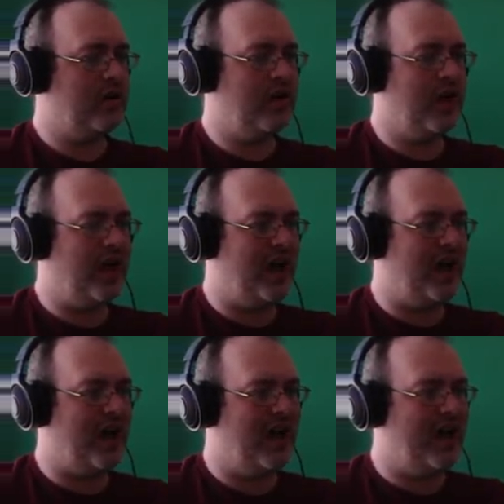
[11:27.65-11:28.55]
Ha ha
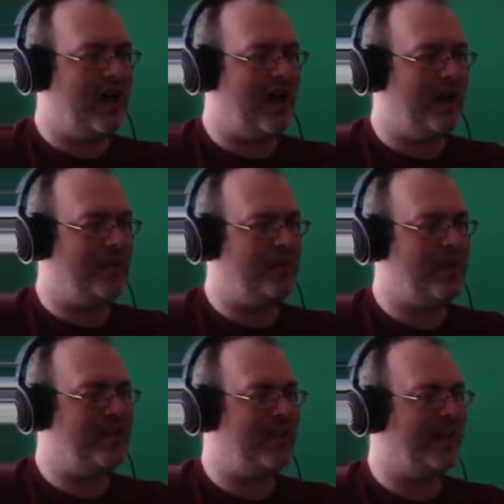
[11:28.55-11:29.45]
ha! We
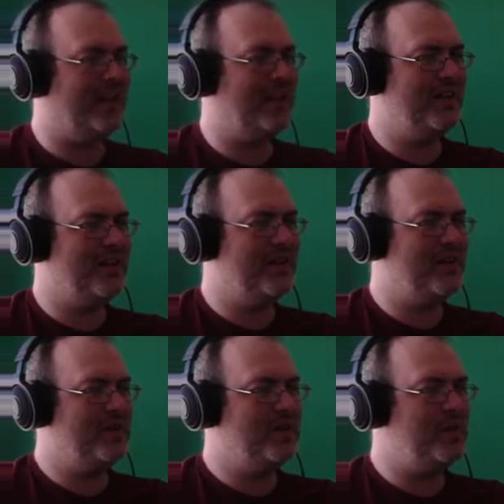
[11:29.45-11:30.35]

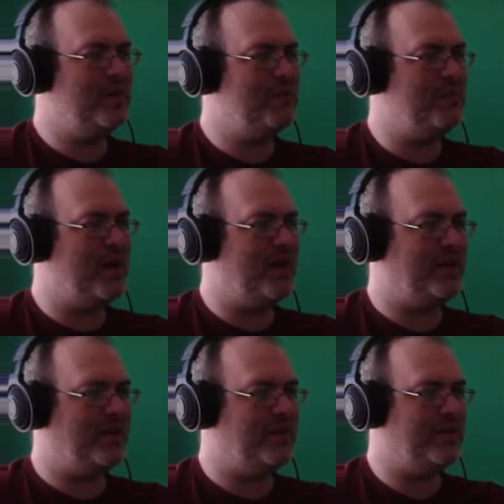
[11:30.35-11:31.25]
made
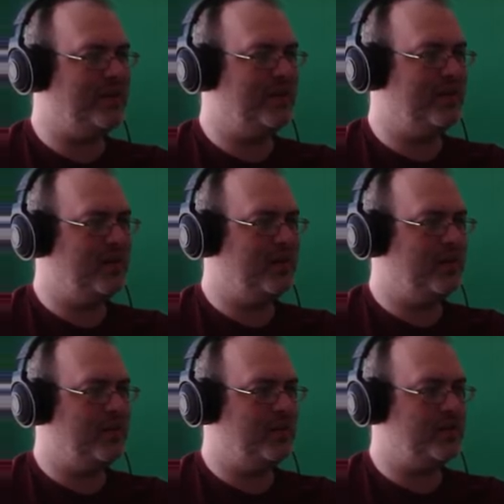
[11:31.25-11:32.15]
it.
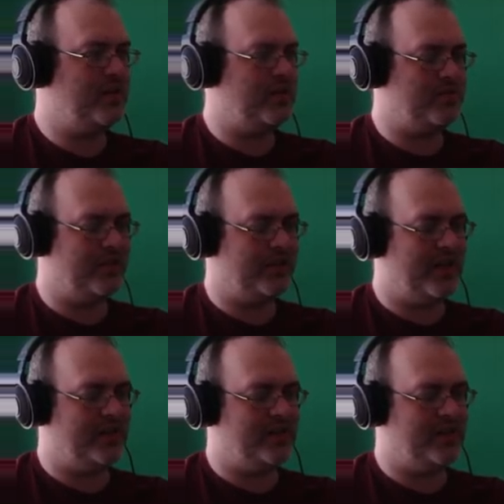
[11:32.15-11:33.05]
We're just awesome like
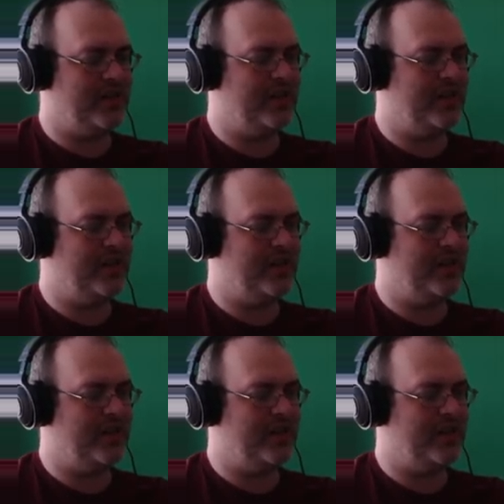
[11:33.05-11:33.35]
that, you see.